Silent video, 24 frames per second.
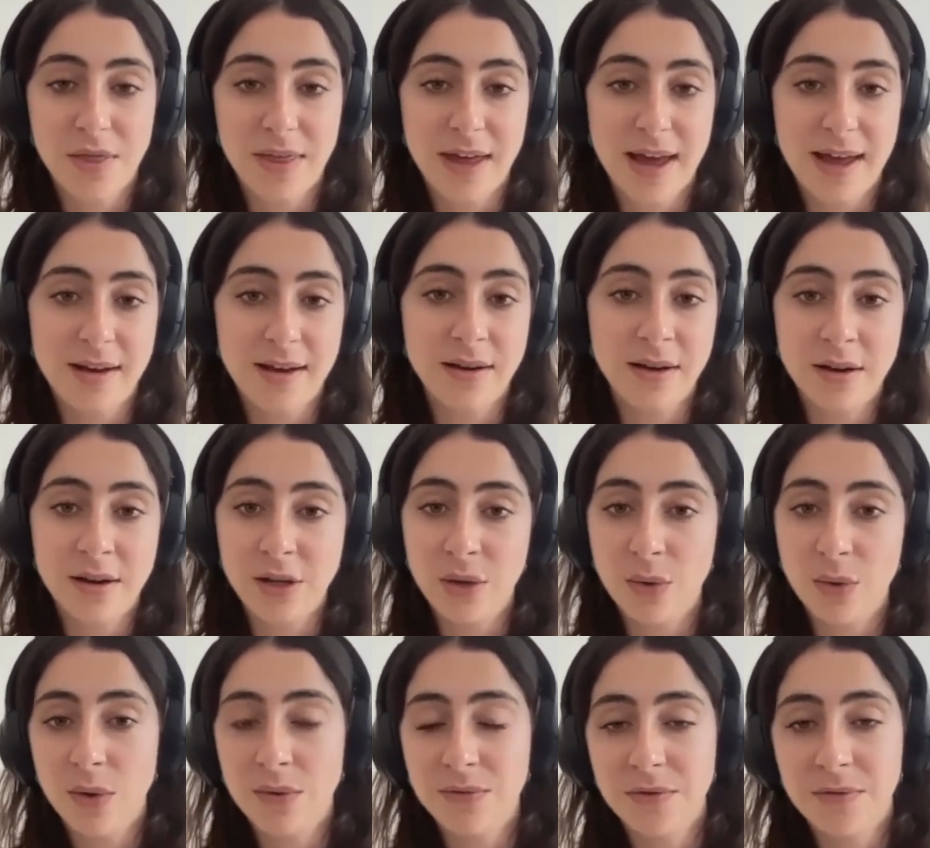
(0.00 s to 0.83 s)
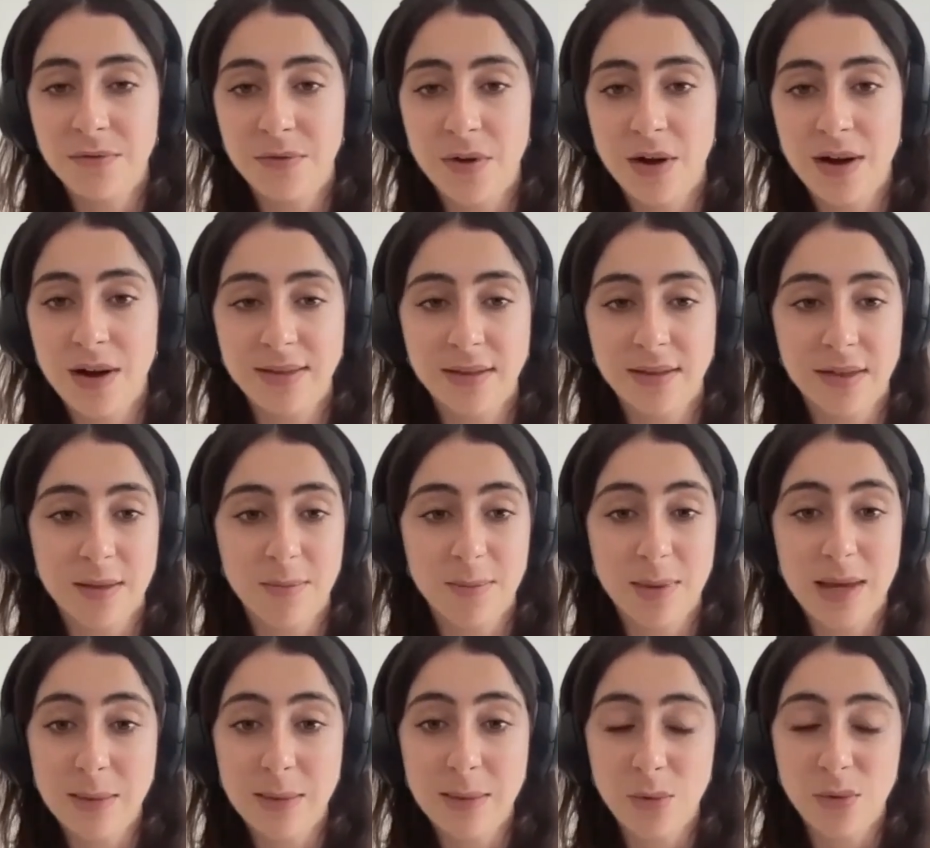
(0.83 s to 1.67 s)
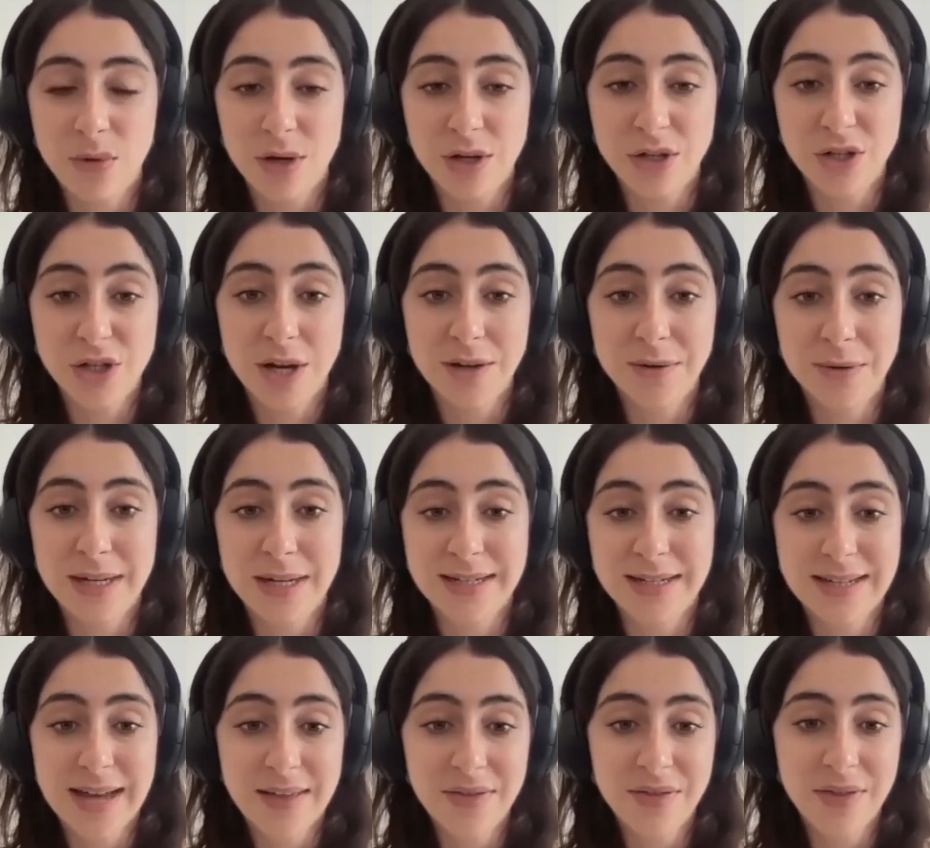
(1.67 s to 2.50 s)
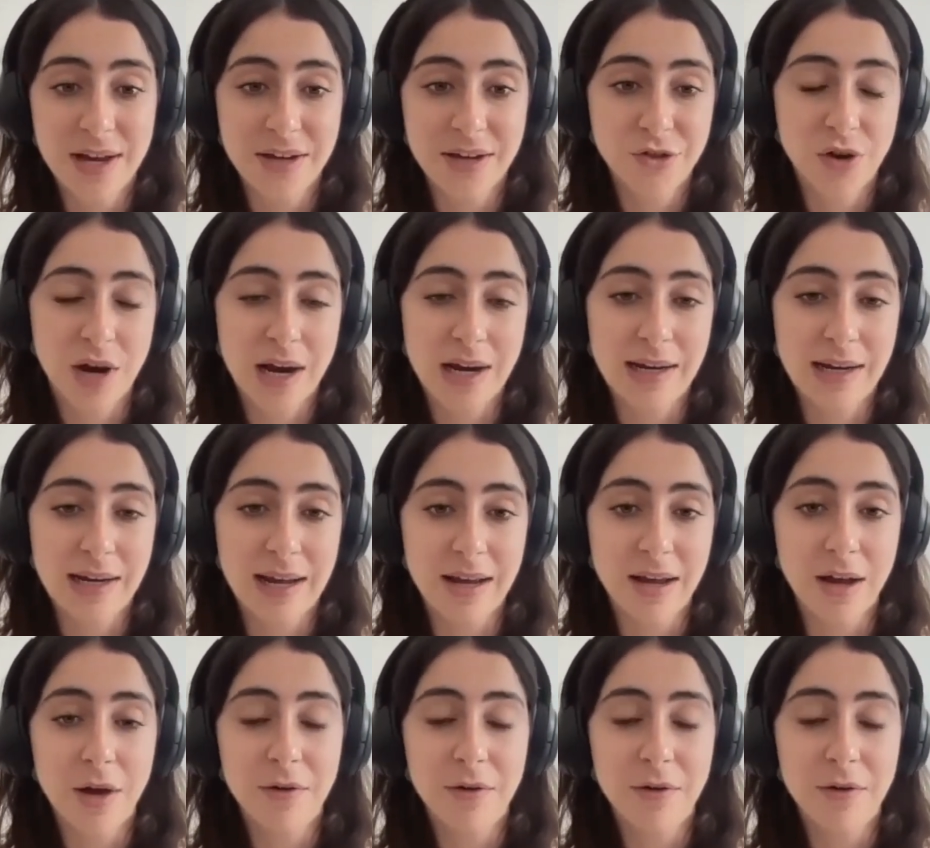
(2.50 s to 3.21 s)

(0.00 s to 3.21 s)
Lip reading: then you often find that the people that don't attend that training